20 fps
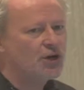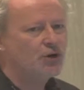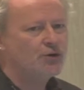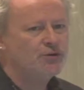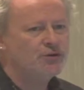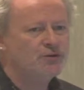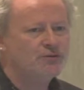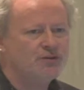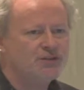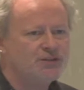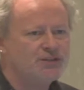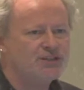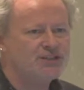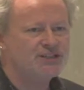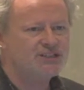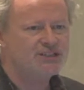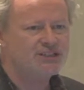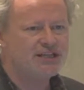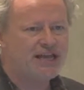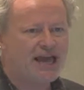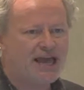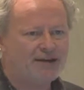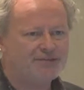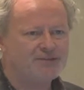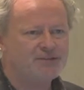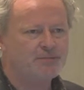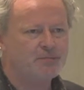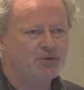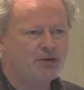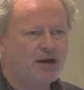universities have
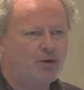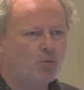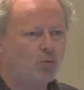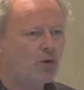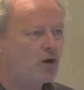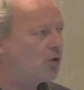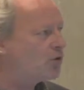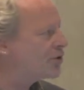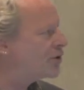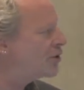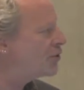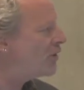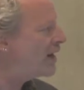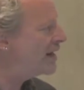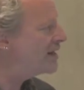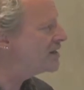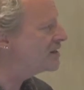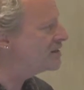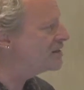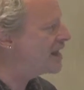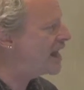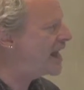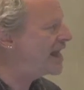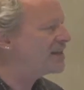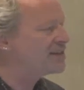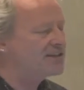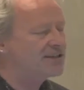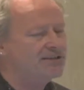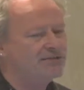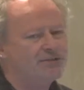to put up well-curated
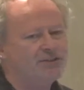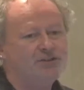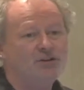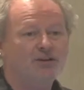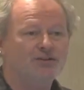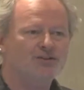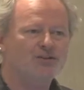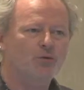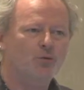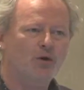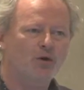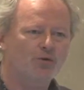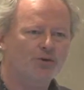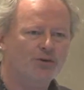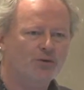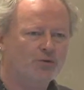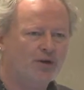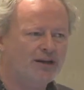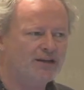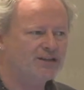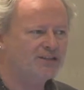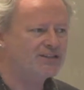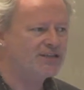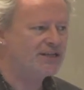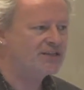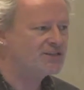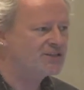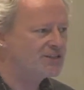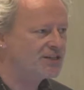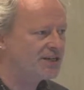and even not so well-curated
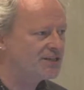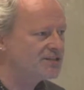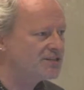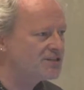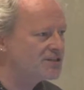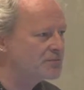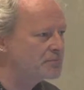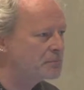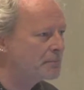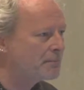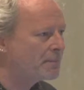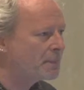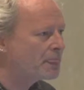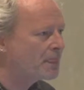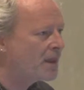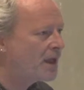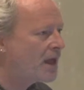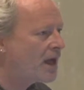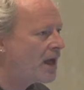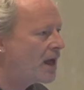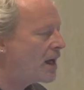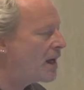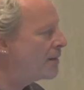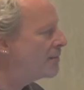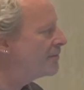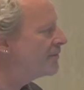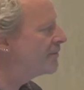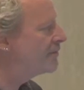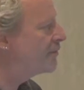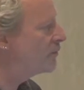data sets
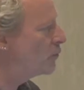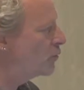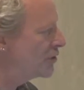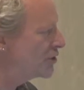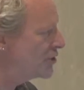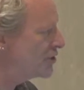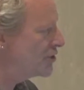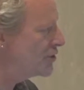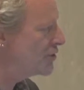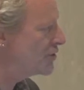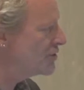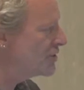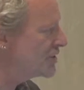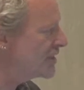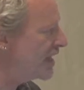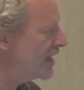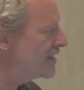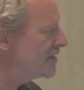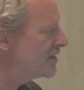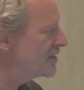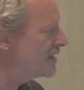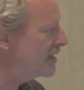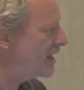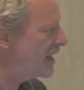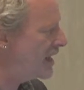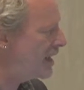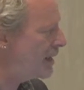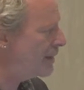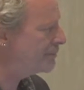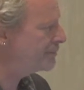which students can
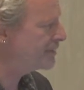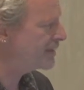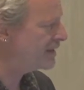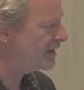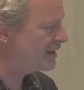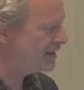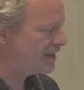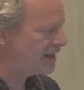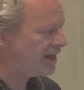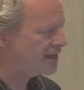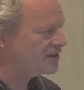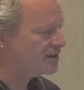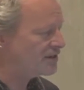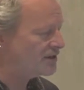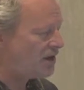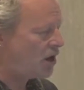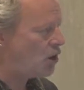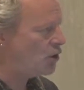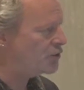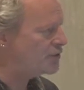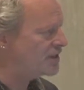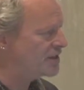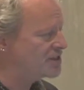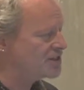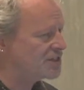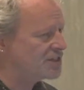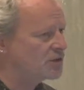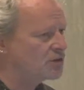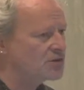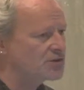hone their
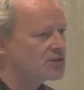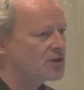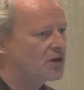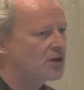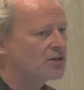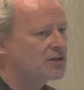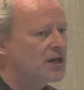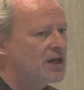skills on.